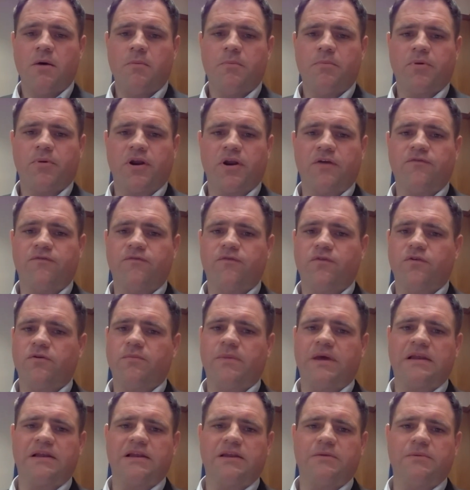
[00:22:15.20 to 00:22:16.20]
but I
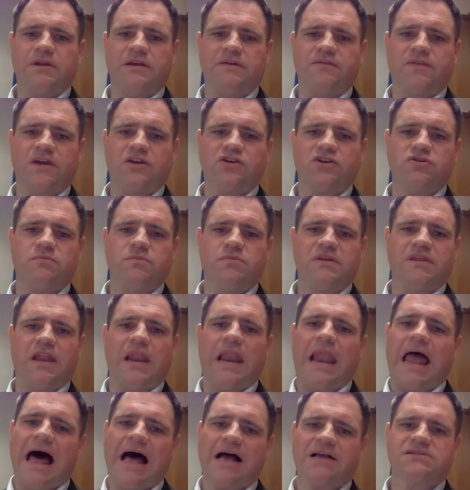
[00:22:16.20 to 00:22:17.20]
fundamentally believe they should be the
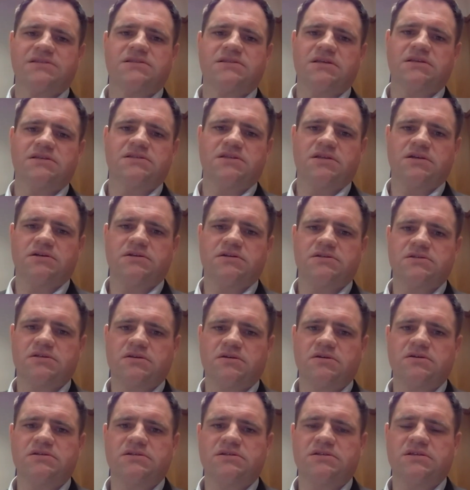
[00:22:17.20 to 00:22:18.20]
last things that are
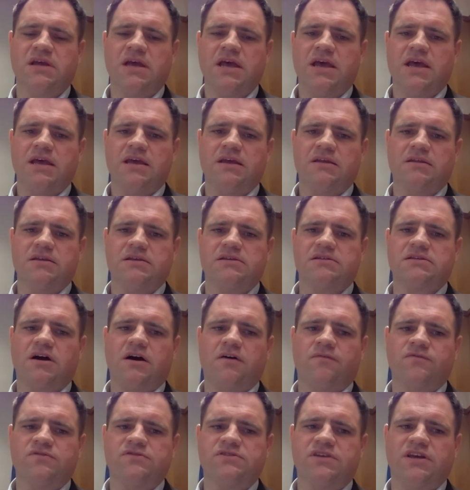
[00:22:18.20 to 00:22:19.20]
discussed in this
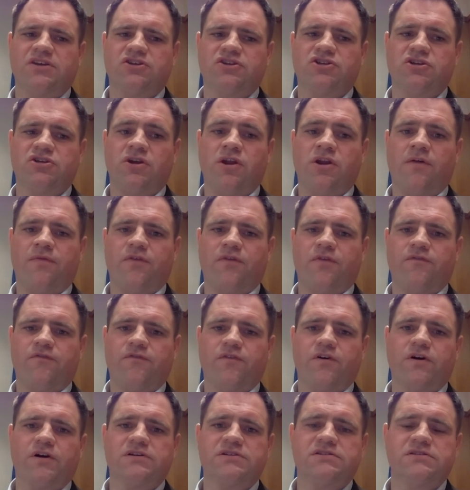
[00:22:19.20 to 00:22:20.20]
conversation, not the
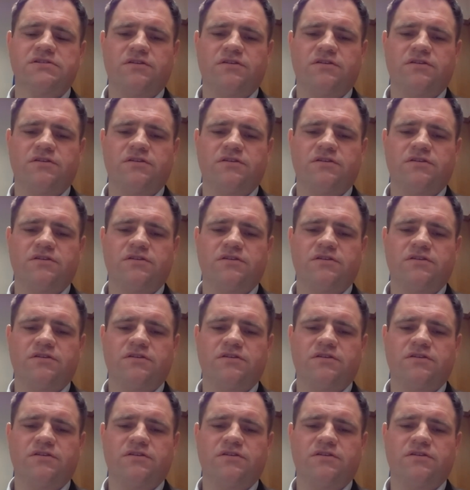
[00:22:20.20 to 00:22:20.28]
first.